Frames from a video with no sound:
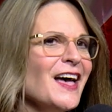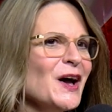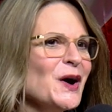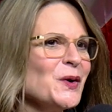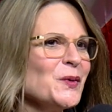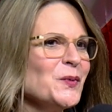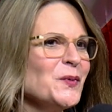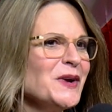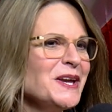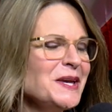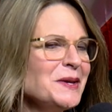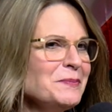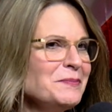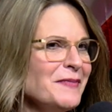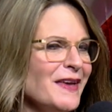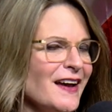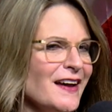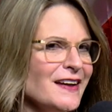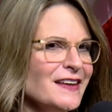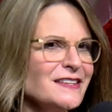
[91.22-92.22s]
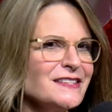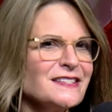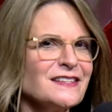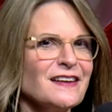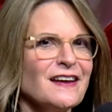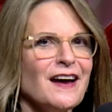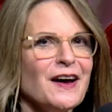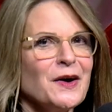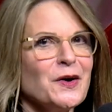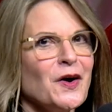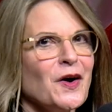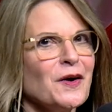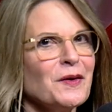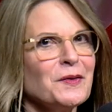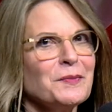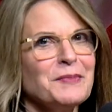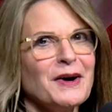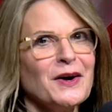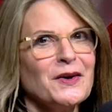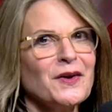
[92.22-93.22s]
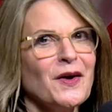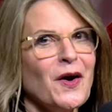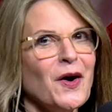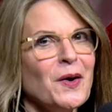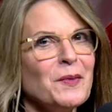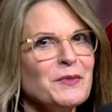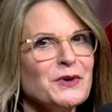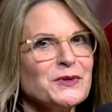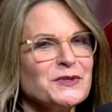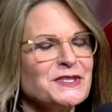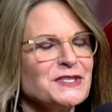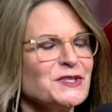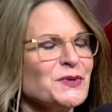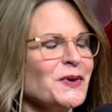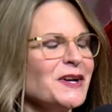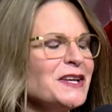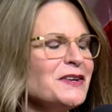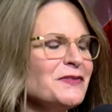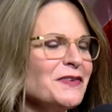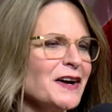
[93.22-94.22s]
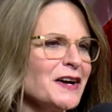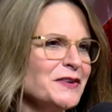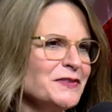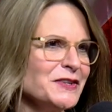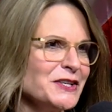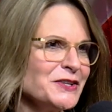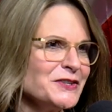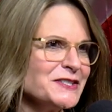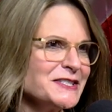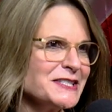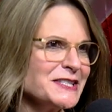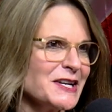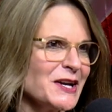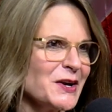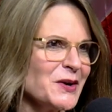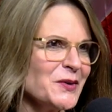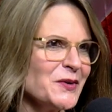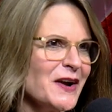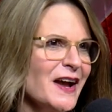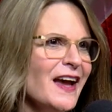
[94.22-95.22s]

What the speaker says: We met about almost 25 years ago